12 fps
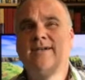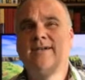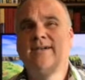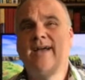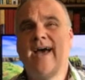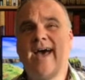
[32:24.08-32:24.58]

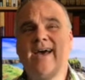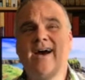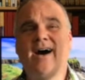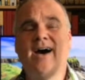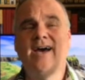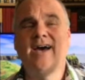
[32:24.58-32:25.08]

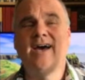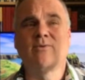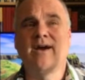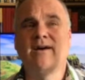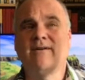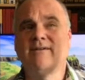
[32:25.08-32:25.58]
AI
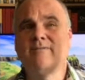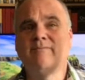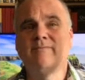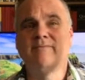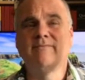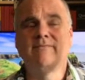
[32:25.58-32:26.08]
around
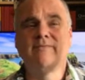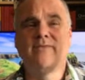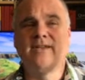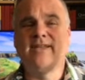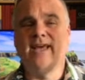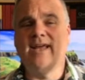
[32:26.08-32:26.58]
the
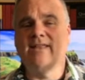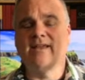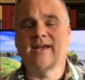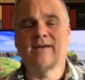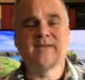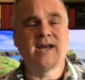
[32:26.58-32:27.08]
data that
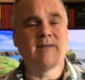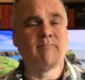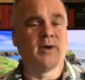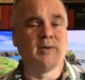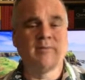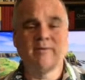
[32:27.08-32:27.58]
comes out of
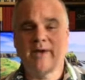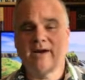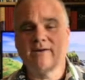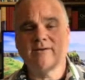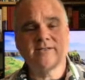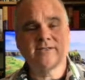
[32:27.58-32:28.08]
bourbon
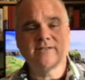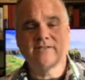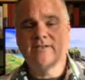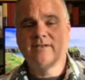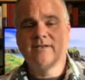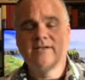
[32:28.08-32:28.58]
barrels,
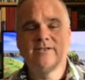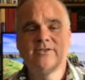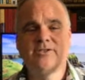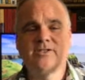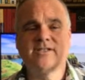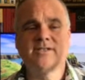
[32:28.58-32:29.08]

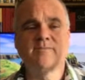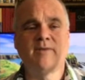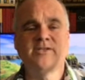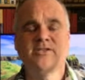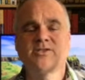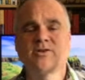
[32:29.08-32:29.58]
just as much
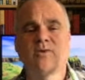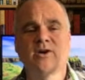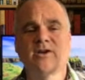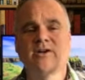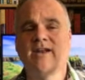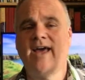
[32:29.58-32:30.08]
as they're
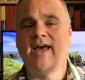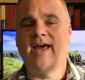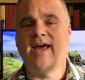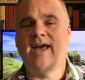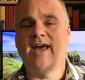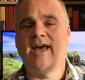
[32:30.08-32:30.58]
working on
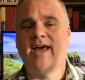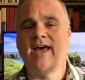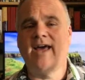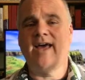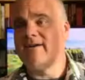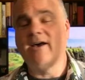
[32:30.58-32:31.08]
AI
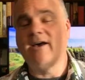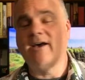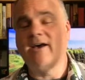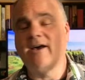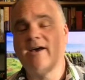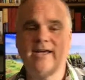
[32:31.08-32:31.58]
around
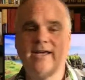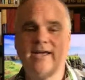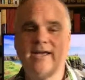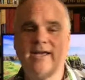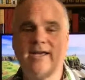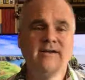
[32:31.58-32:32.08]
healthcare data
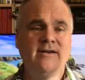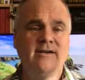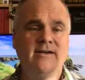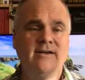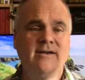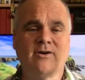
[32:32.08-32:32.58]

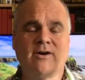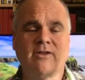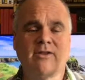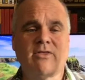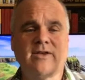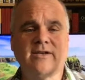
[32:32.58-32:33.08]
or other
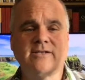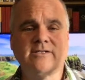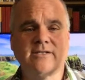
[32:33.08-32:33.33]
things.